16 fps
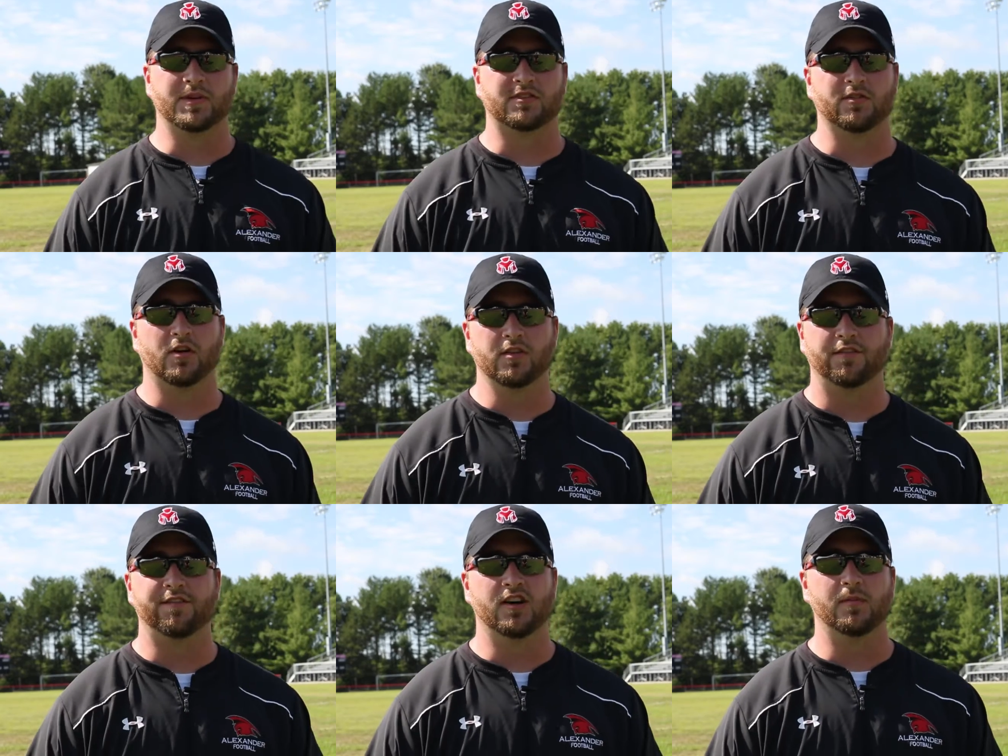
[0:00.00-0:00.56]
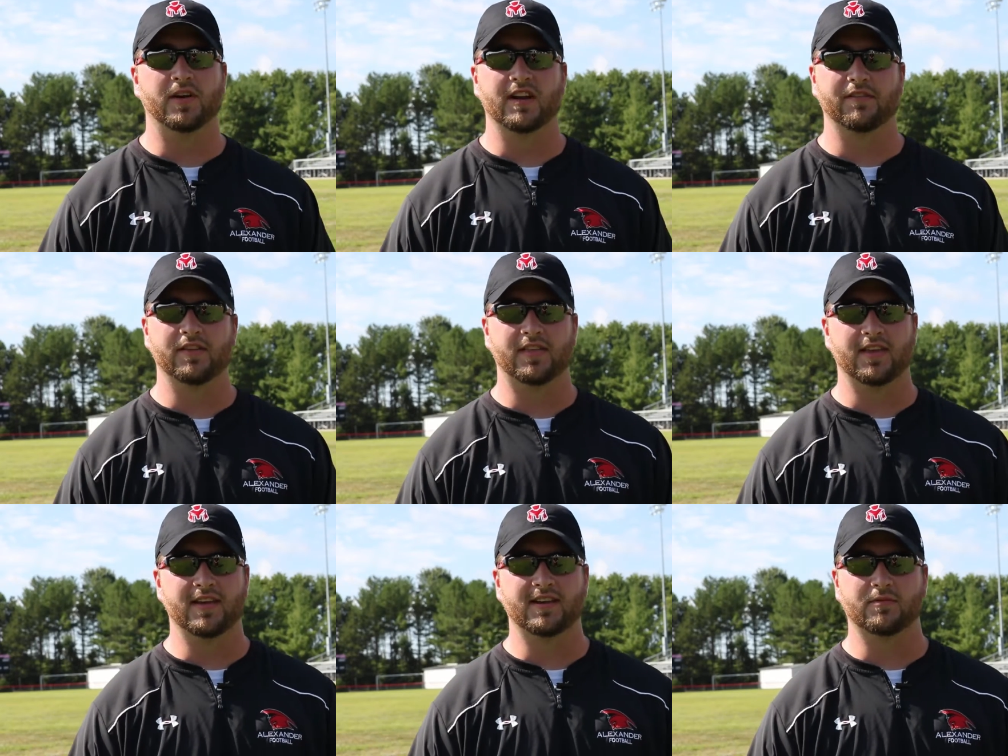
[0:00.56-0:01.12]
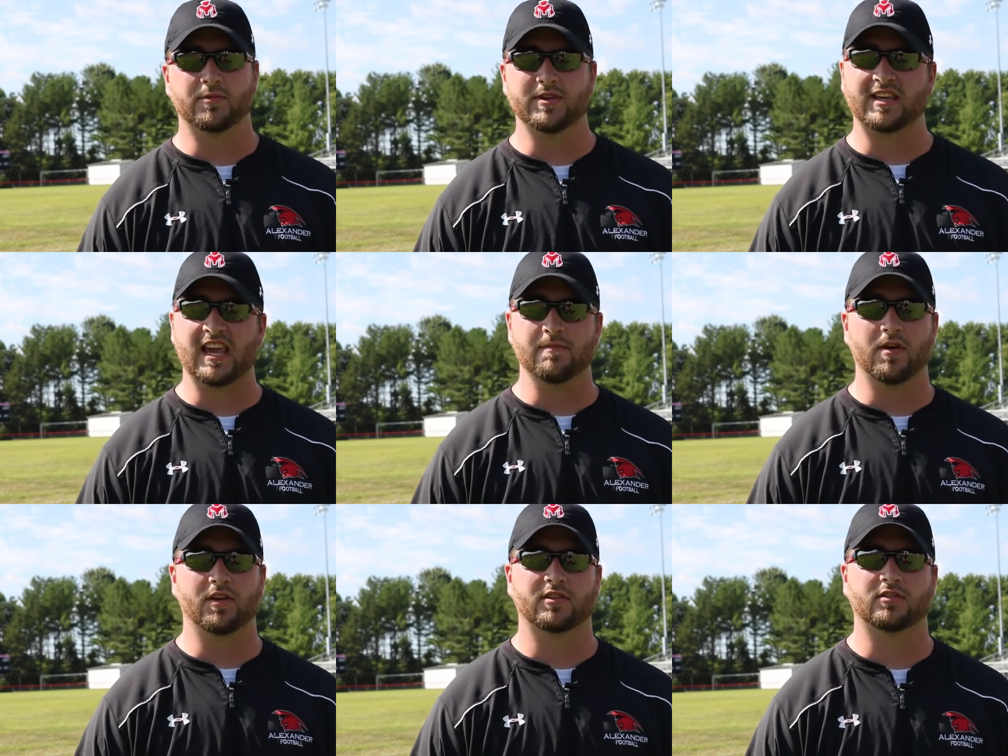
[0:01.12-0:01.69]
saw the film and everything, and we
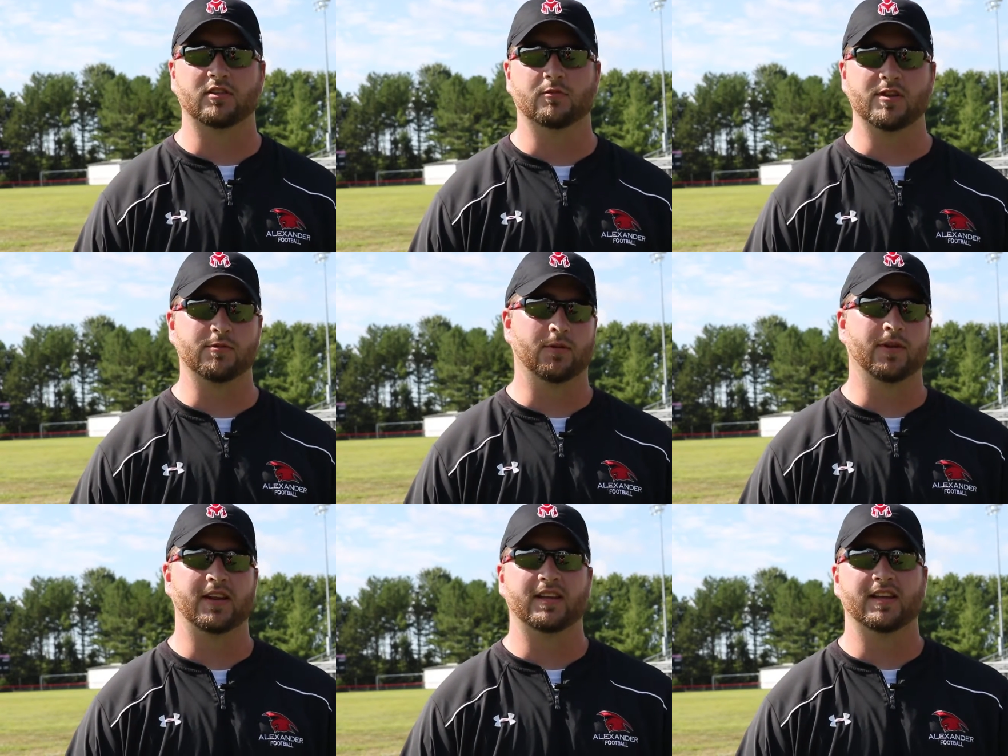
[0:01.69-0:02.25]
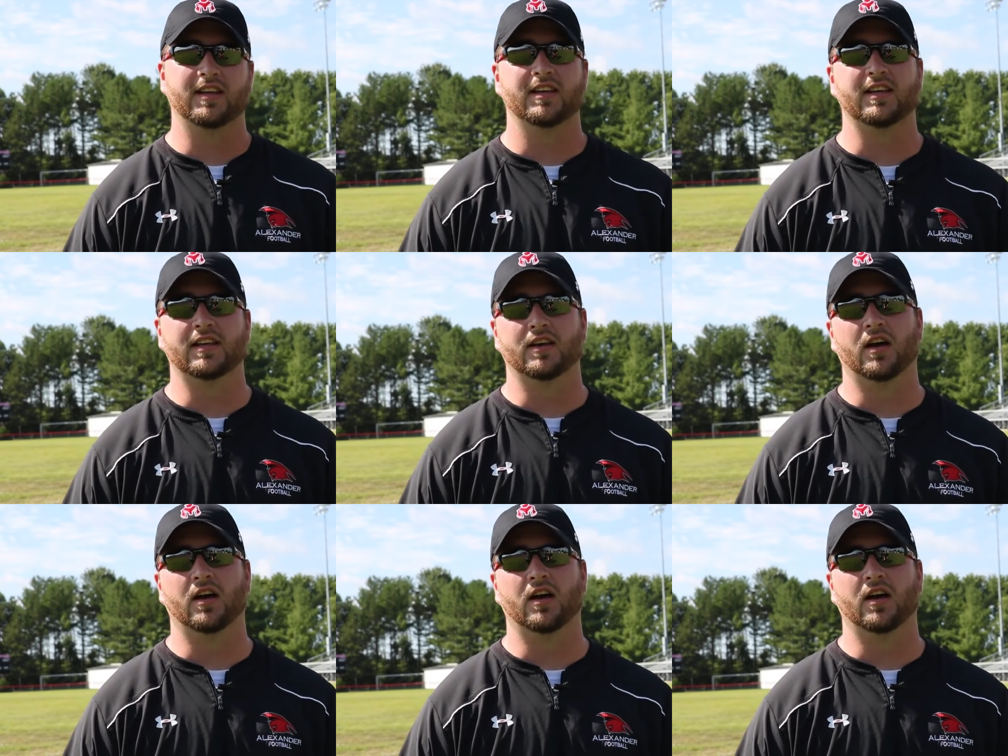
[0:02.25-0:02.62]
came out so we weren't ready to hit.